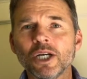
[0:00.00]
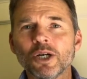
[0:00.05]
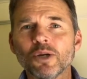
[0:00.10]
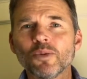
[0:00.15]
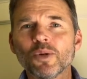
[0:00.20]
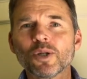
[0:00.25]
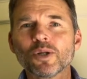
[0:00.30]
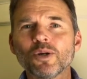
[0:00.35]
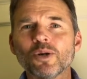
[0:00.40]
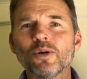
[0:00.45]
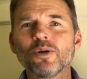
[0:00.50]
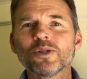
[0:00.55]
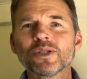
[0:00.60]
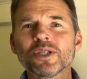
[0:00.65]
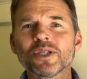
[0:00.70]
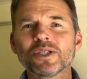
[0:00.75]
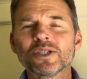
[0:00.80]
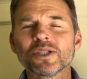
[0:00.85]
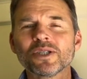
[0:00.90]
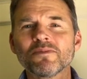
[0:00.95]
will cause
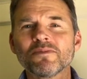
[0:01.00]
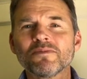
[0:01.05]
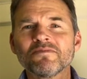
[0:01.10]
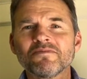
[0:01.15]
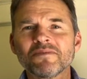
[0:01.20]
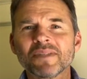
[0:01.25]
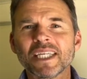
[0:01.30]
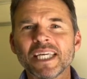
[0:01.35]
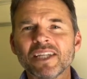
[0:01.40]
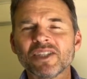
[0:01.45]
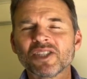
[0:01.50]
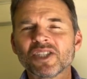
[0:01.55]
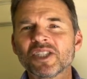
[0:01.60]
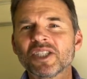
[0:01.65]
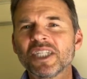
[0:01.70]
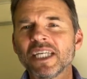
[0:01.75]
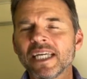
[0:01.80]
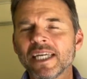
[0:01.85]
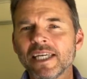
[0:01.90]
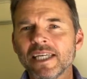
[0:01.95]
it to get
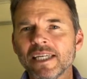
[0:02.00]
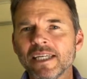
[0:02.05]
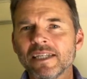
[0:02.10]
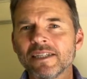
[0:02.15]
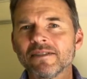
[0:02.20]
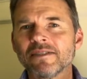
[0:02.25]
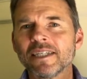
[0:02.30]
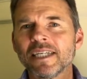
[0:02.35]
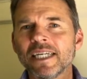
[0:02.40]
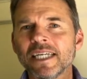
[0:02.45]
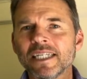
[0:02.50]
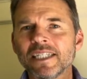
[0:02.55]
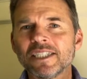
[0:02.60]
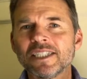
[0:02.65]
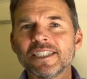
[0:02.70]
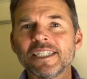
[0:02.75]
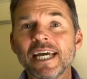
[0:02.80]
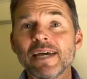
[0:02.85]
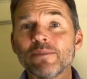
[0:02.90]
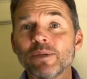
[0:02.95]
sticky and
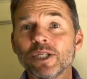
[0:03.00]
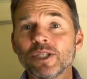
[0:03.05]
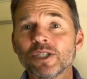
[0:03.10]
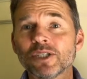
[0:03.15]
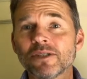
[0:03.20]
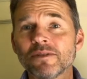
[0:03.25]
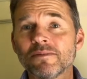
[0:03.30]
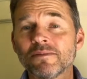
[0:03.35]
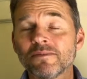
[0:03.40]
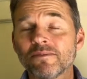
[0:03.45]
damage